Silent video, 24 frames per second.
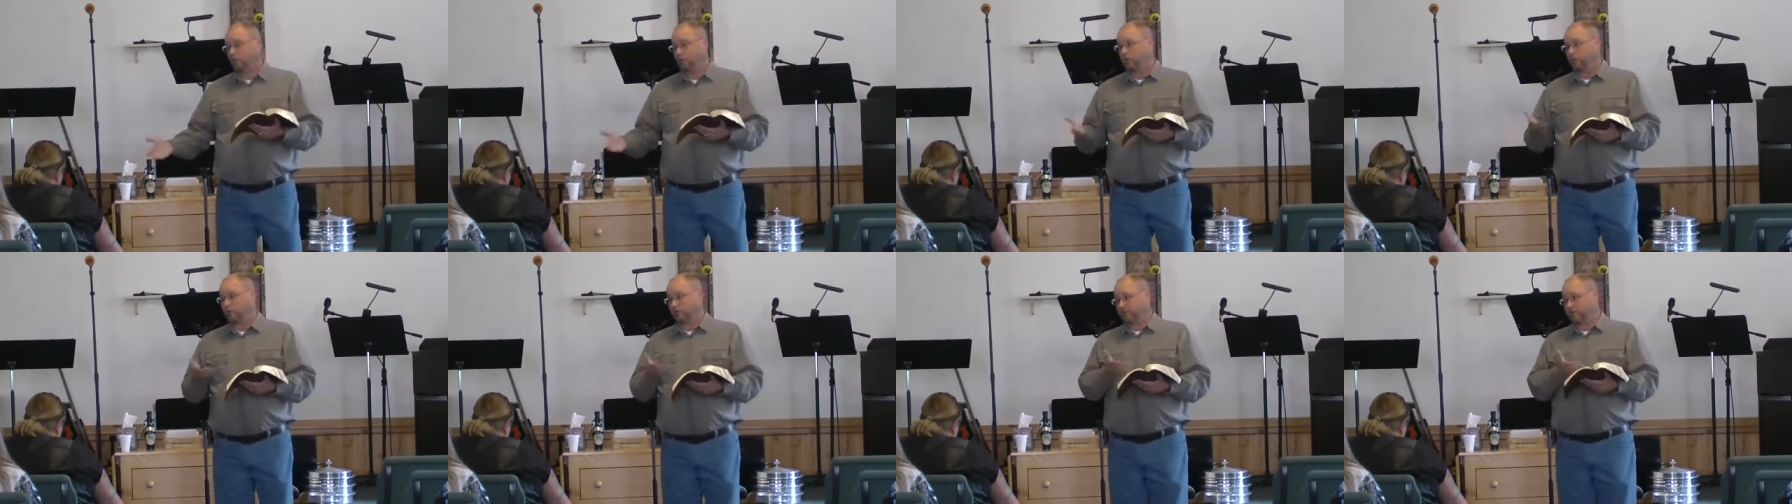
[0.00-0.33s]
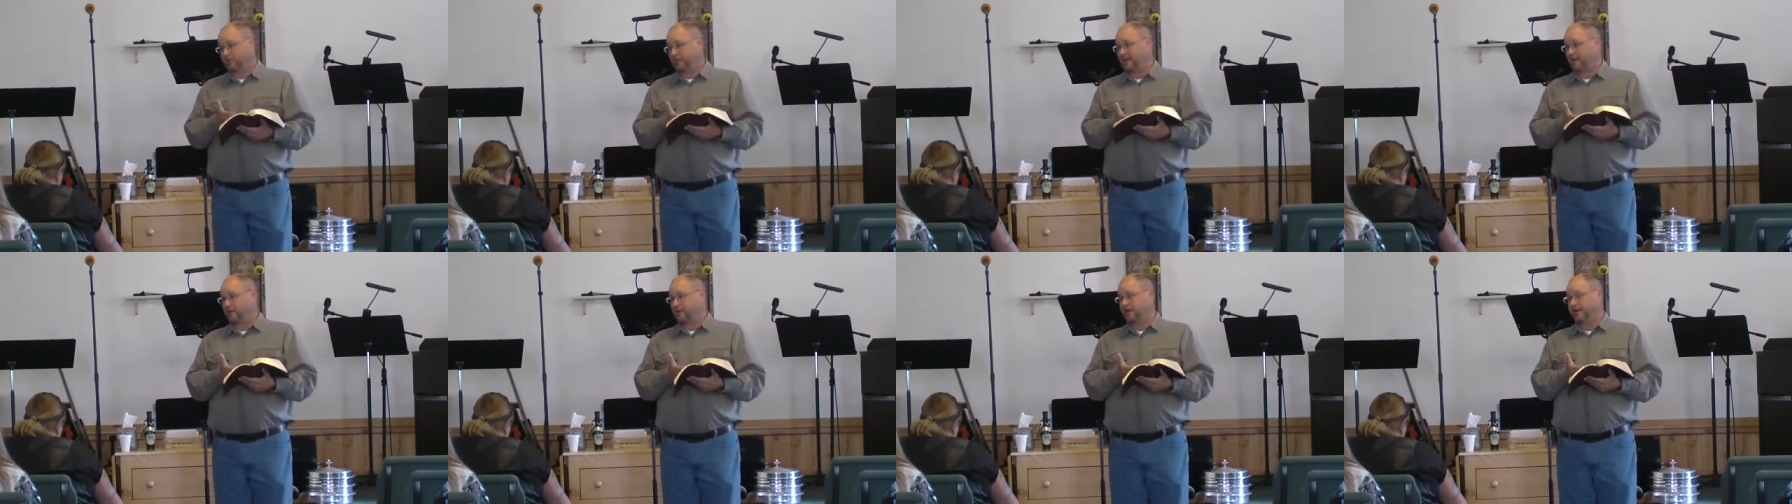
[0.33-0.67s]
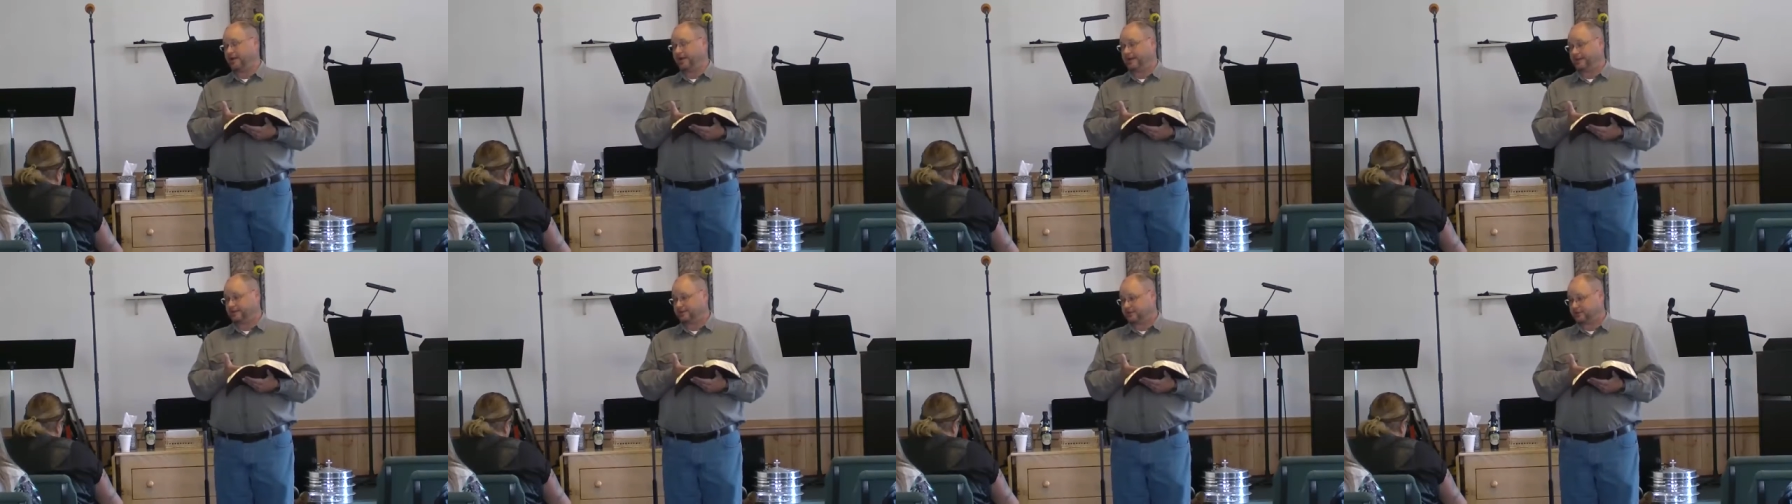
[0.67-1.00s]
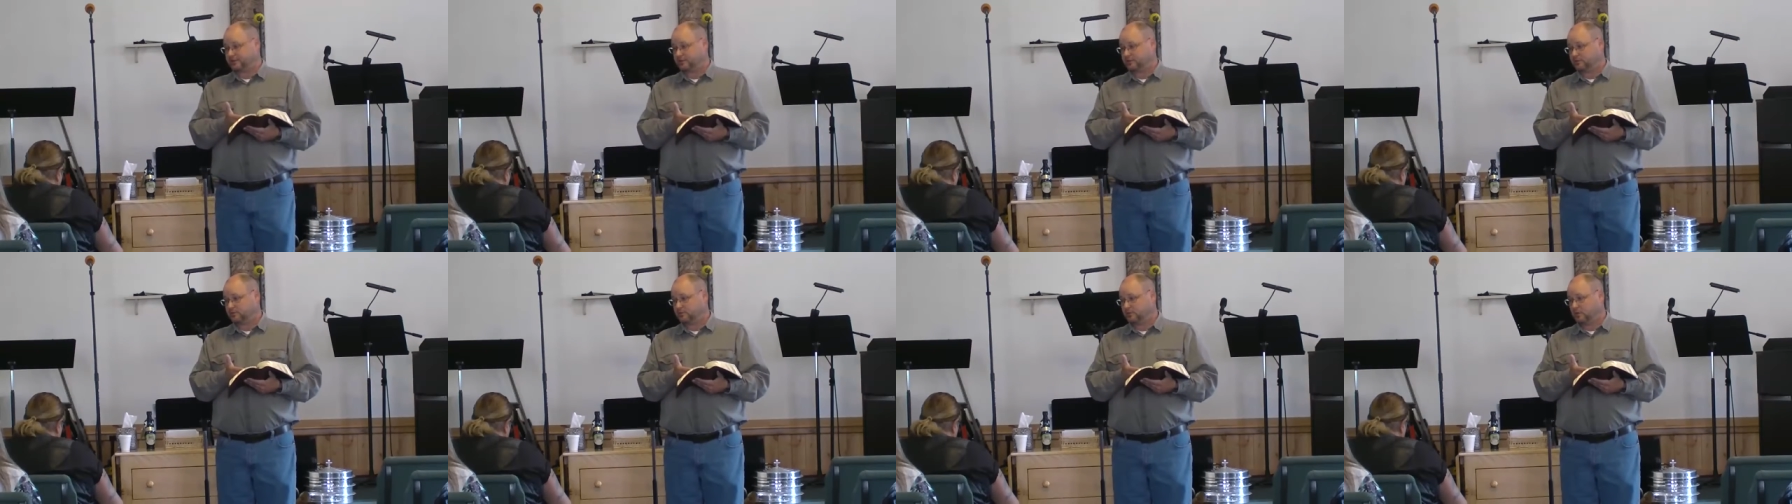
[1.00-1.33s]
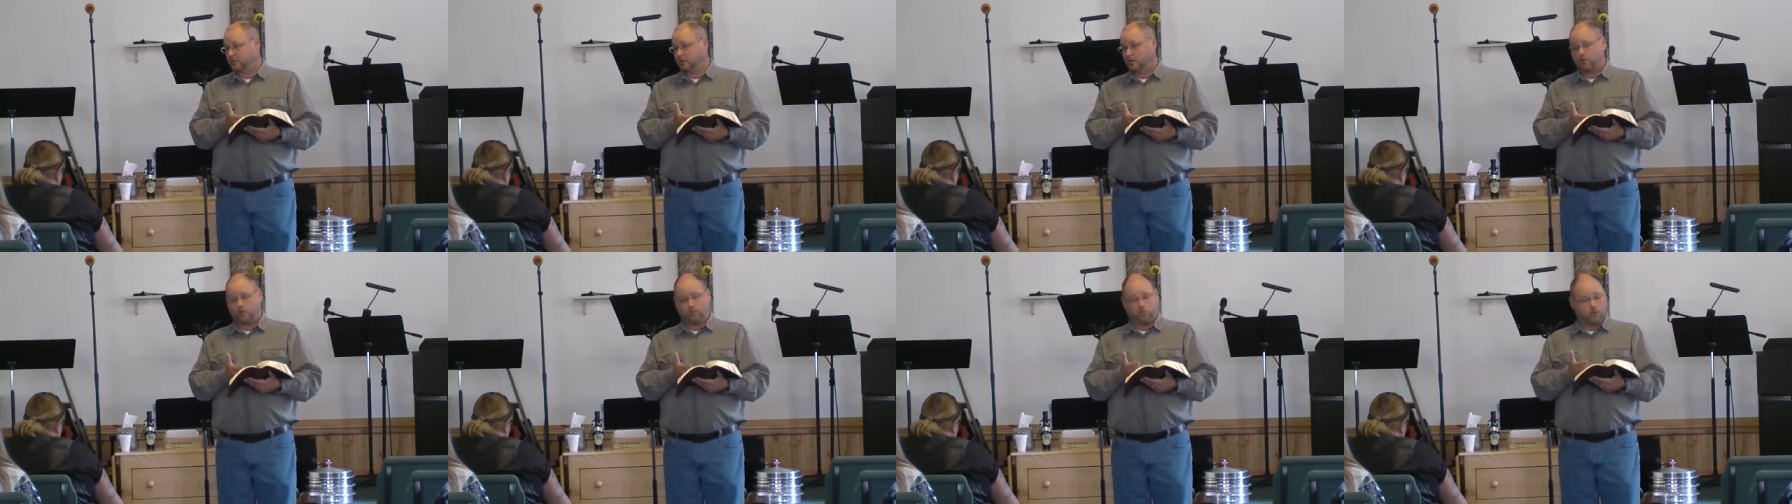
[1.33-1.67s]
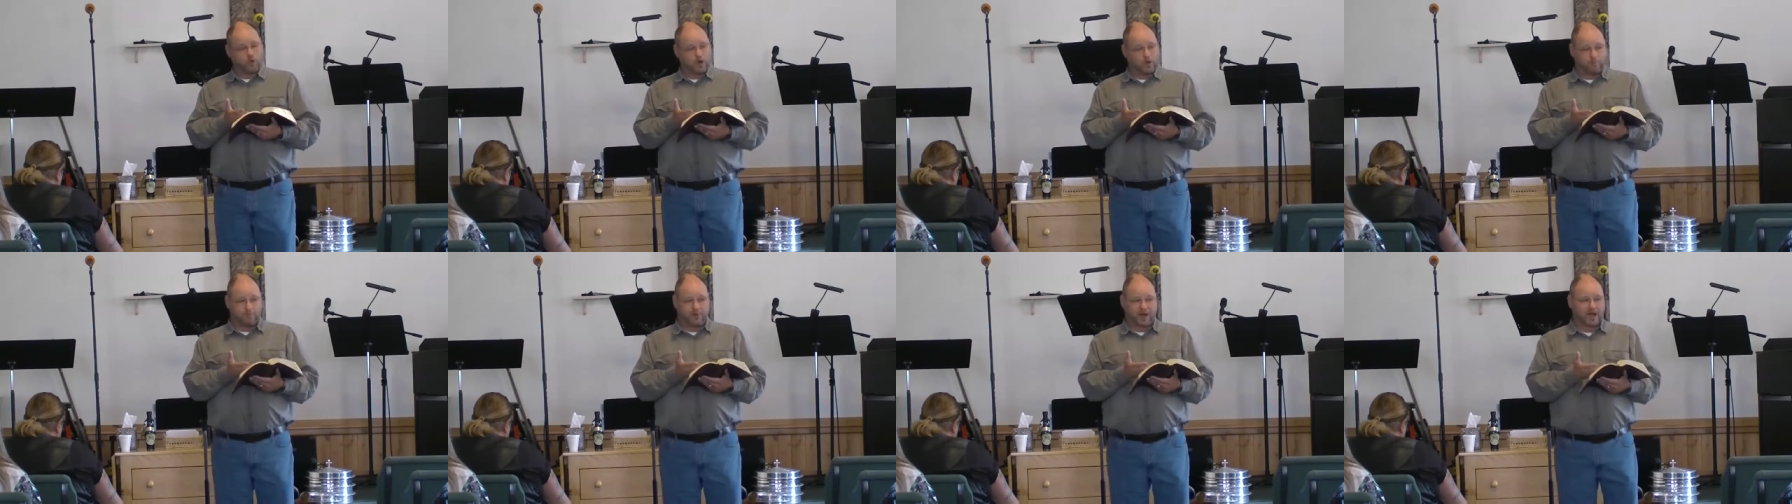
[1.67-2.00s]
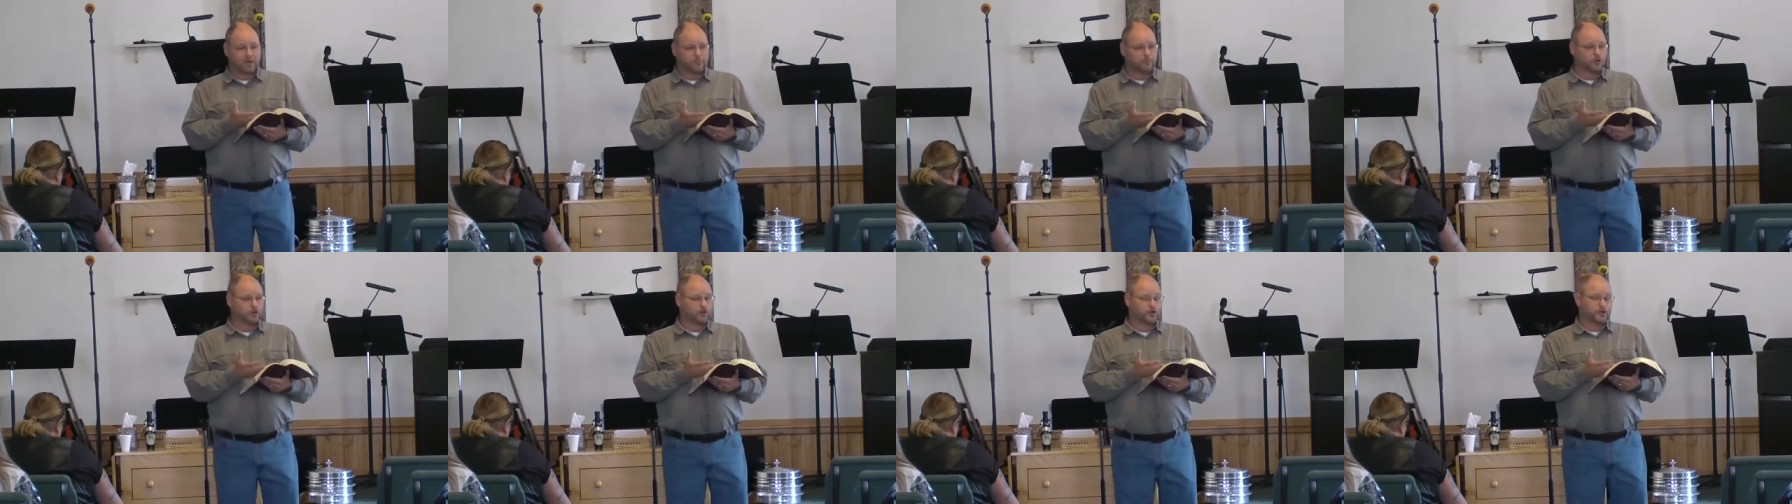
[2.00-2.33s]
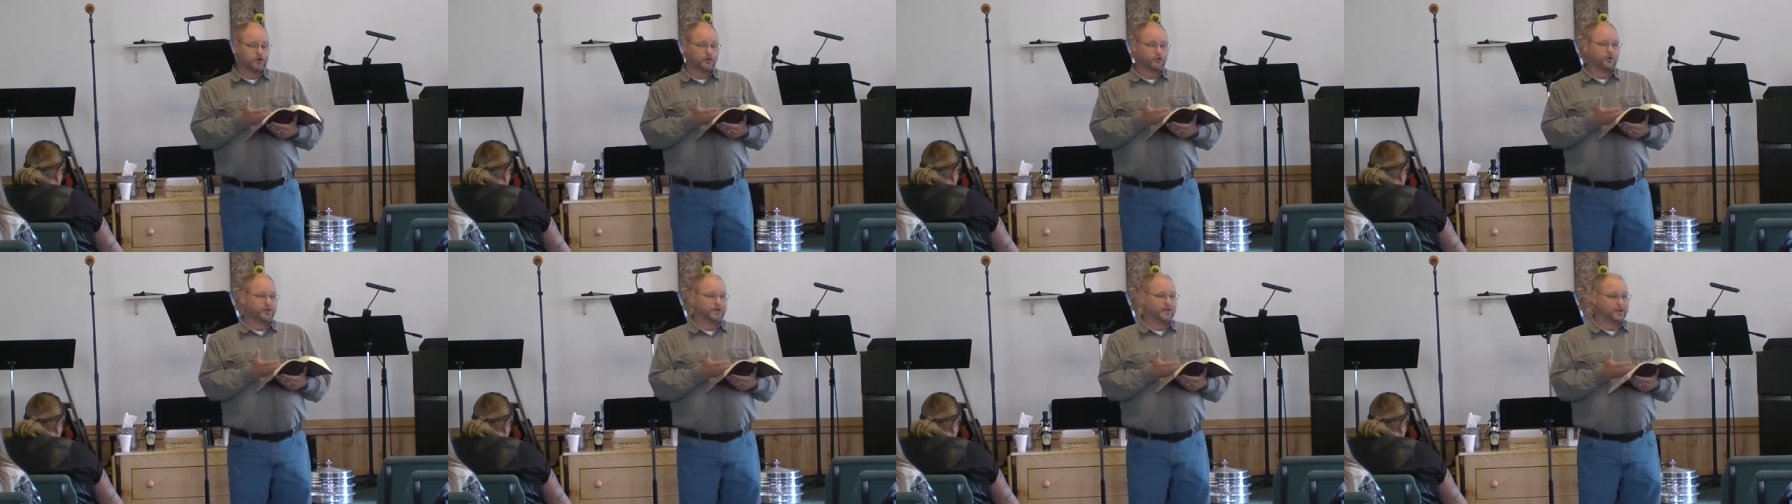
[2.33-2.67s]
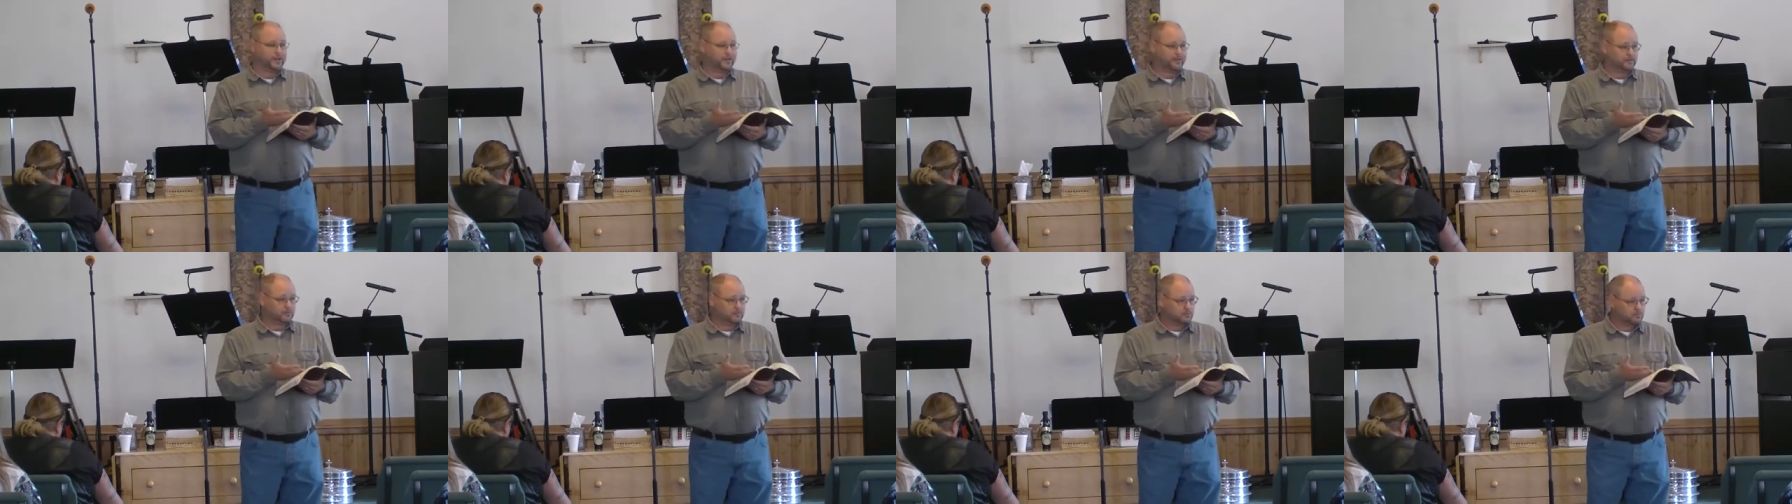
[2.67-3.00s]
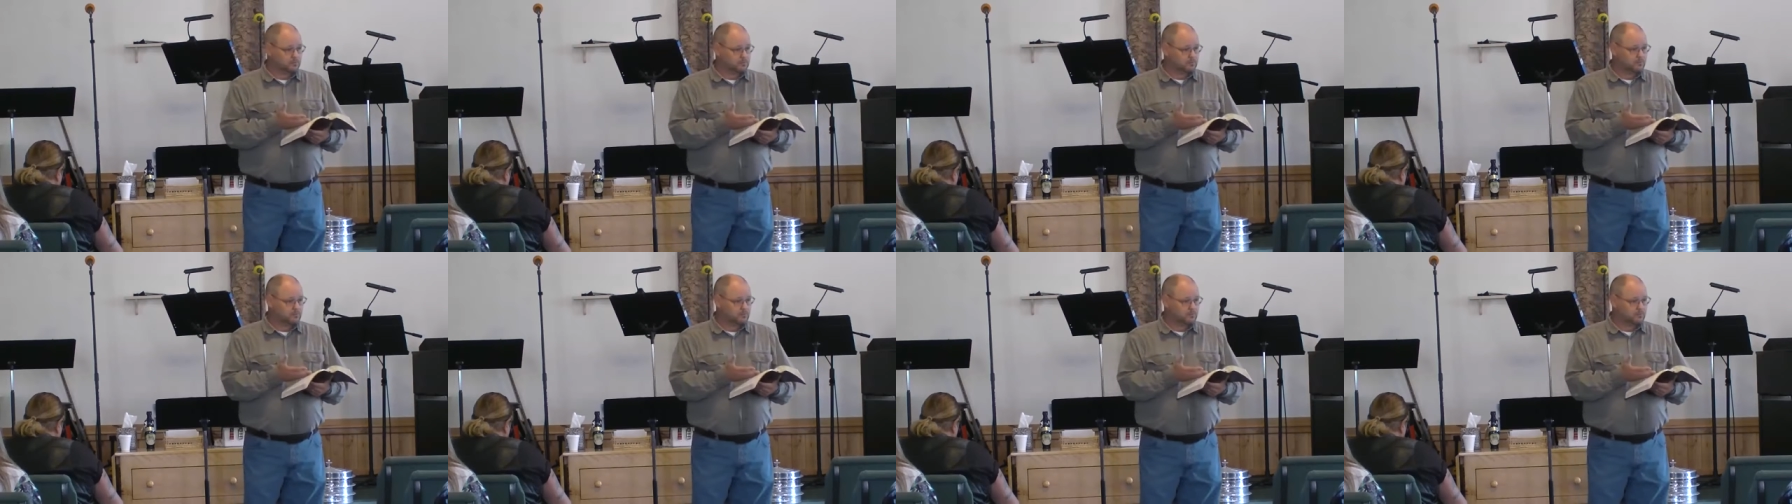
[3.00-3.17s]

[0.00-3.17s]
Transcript: Well, there it is. What Bible are you reading?